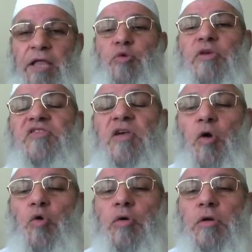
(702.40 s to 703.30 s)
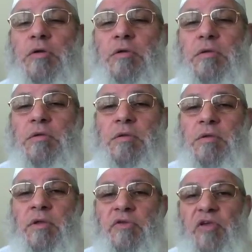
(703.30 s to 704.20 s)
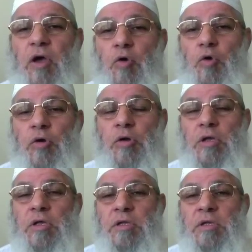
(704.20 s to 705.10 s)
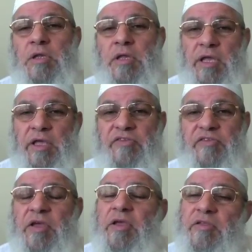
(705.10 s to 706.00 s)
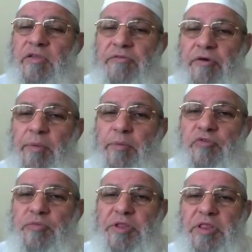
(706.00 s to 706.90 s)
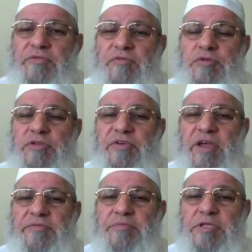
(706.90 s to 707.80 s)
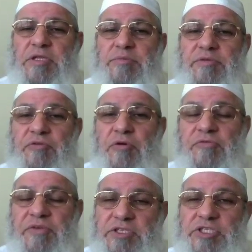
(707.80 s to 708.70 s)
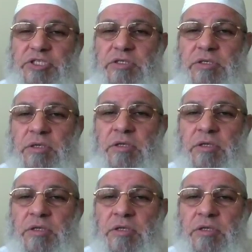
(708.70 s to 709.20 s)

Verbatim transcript: And what's sahur? Sahur is the approximately 45 minutes before Fajr,